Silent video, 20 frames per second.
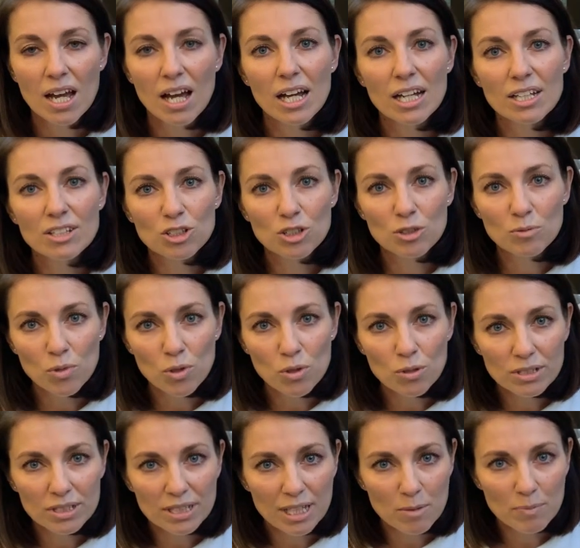A small
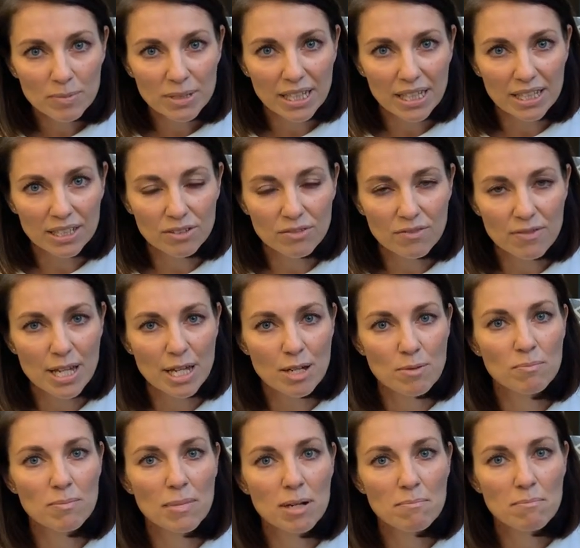subset of
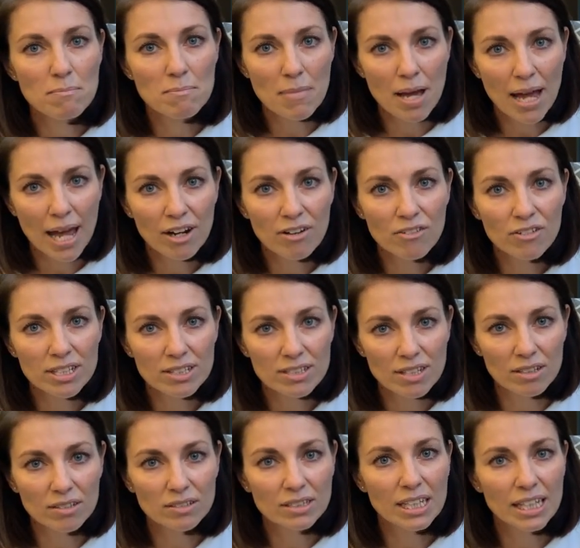them may
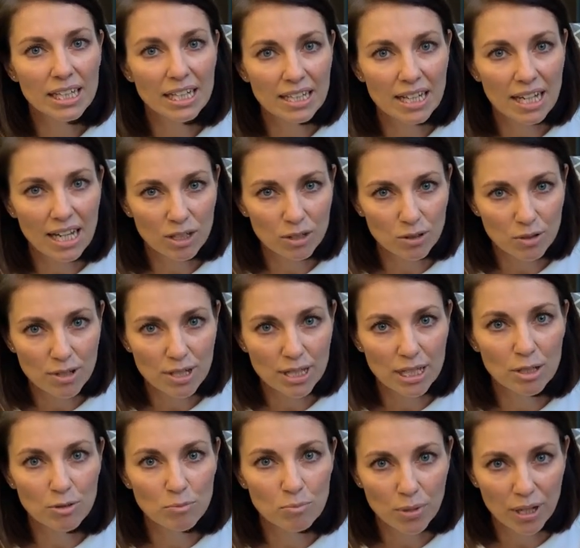result in a
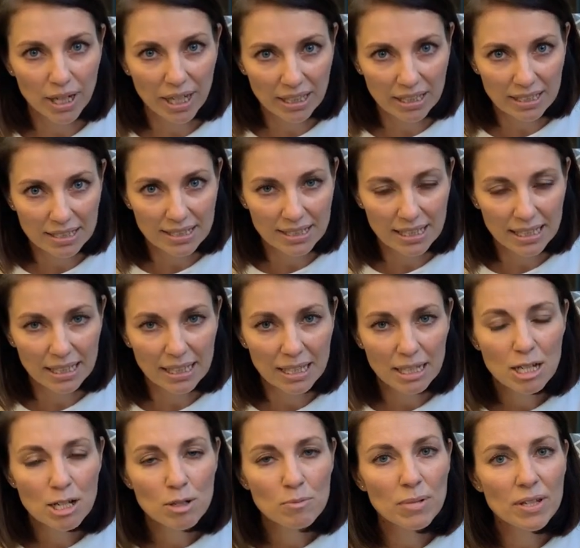healthy pregnancy,
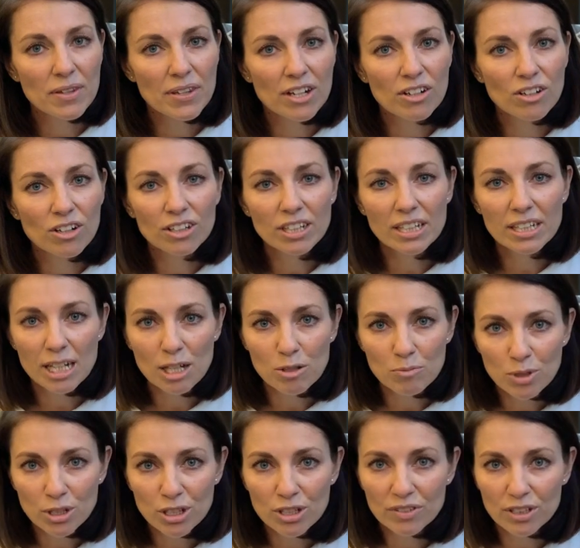but there are a
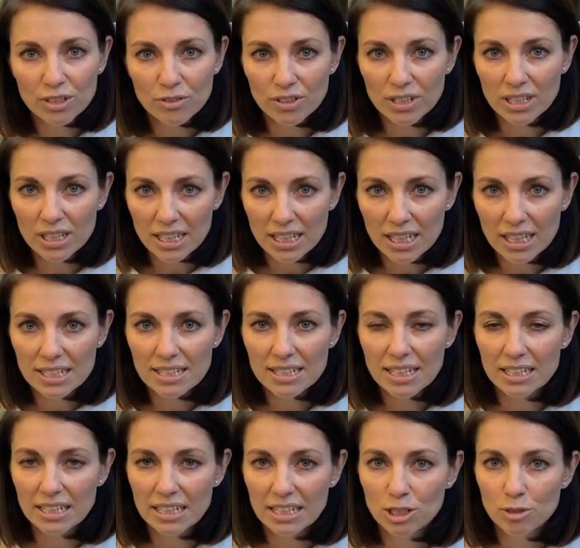number of different things
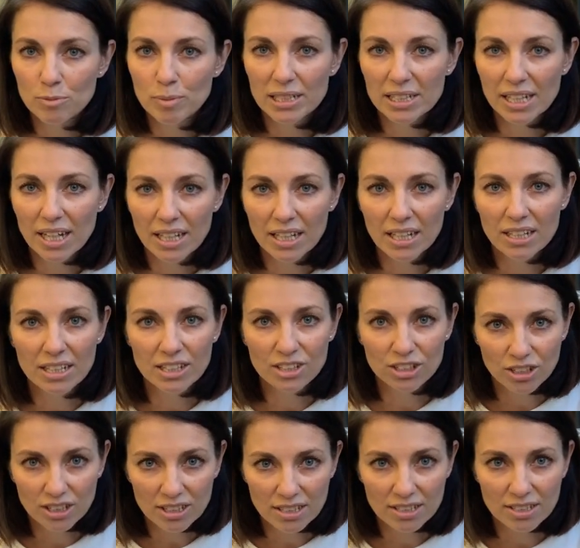that need to be taken into
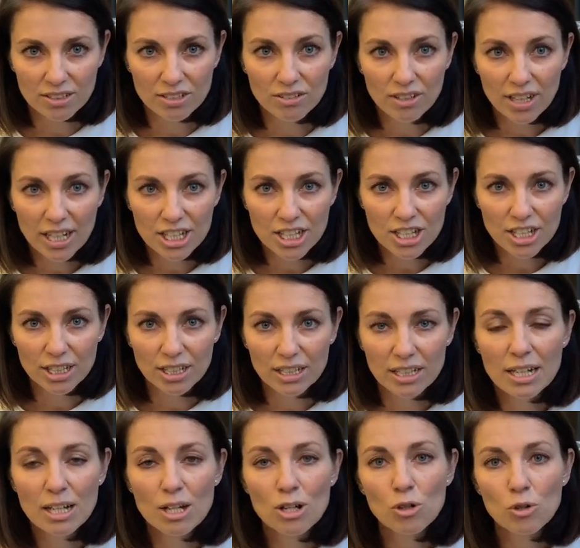consideration
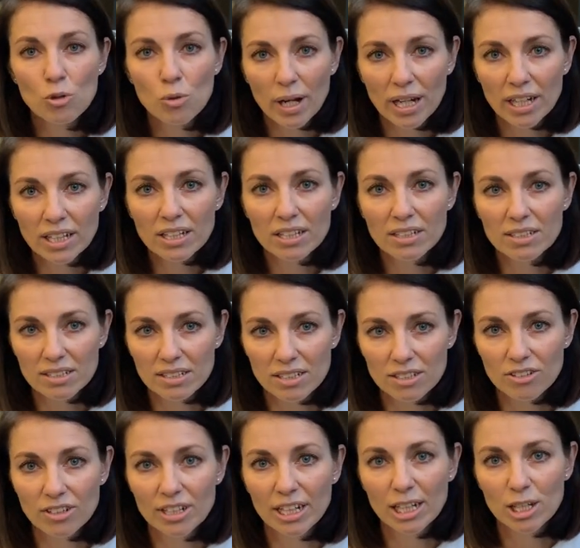when
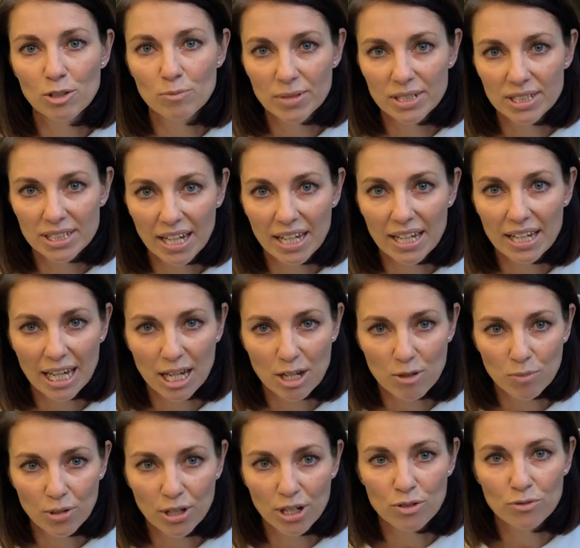considering a mosaic
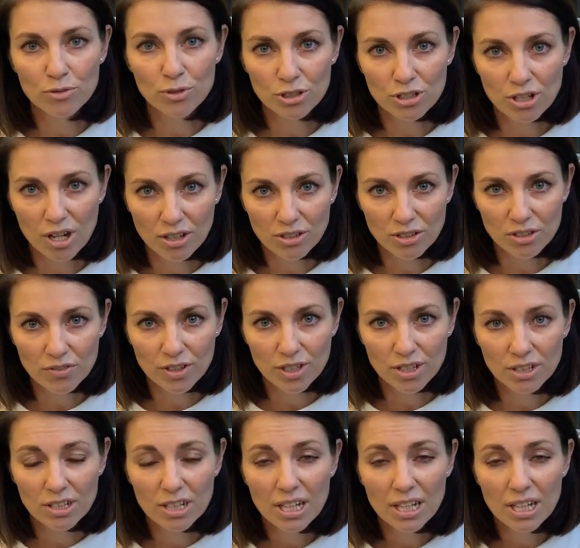embryo for transfer.